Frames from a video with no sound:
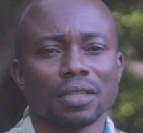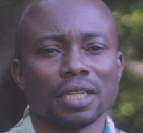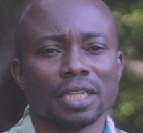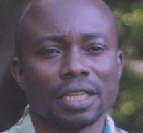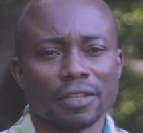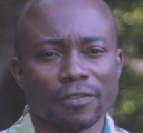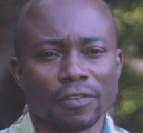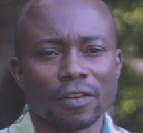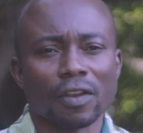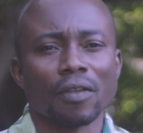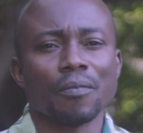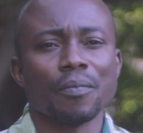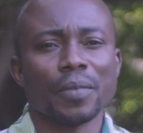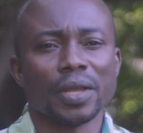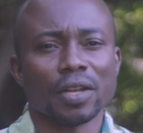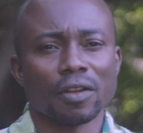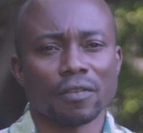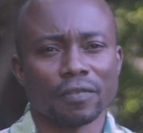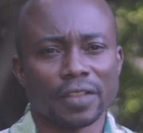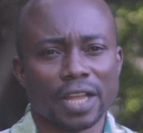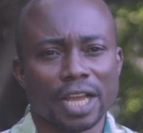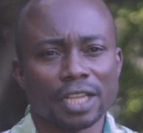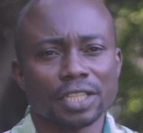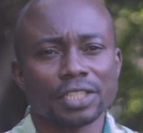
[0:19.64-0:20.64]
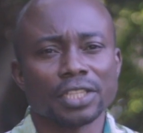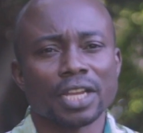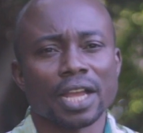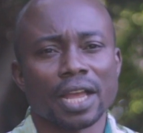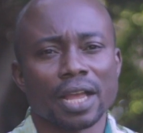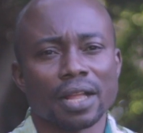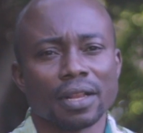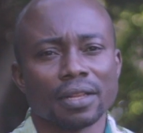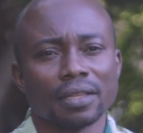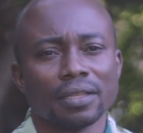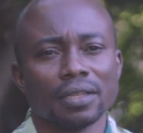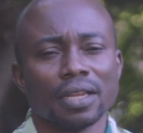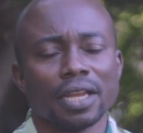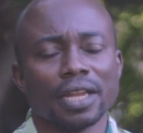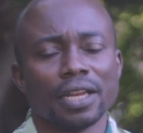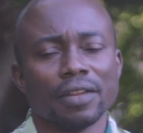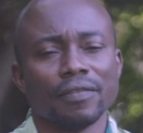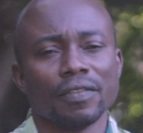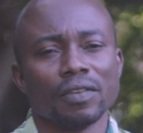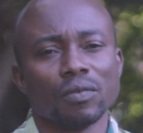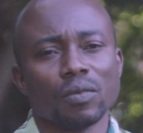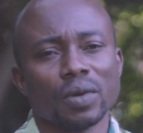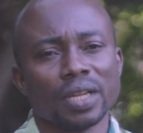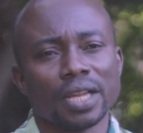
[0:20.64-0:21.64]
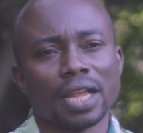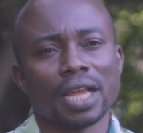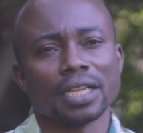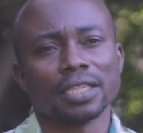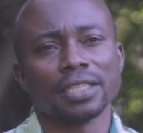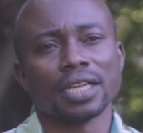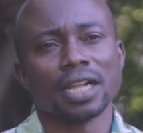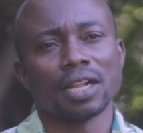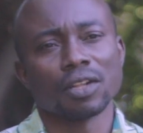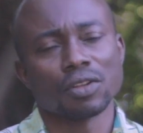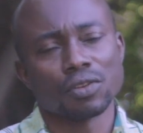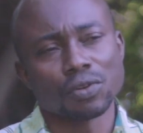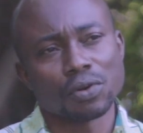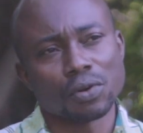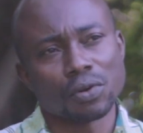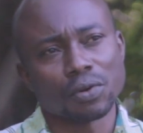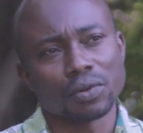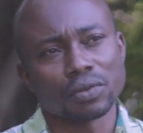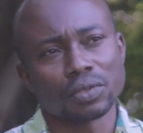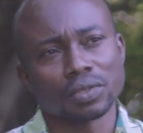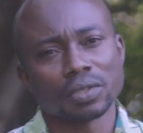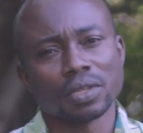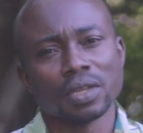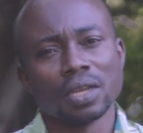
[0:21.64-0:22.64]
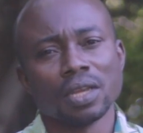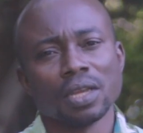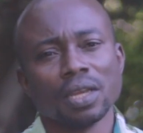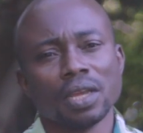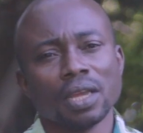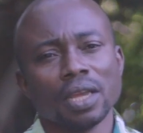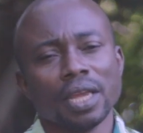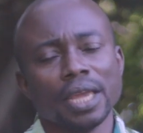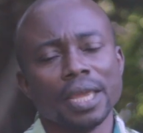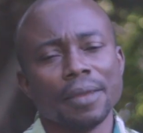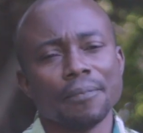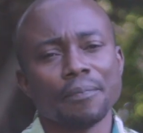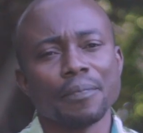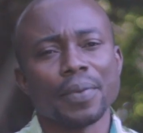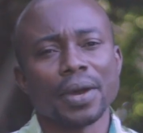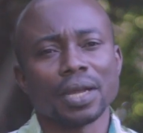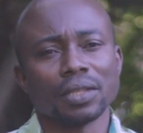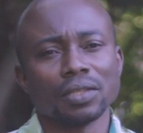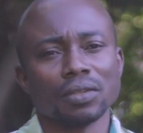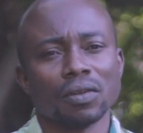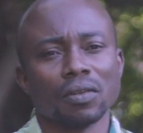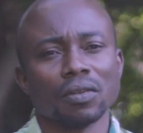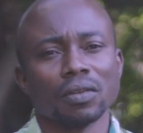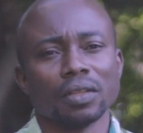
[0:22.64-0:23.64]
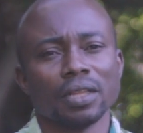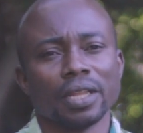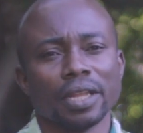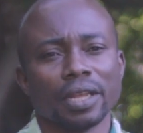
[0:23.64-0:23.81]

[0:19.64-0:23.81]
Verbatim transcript: the development of that child and even when that child grows, impact on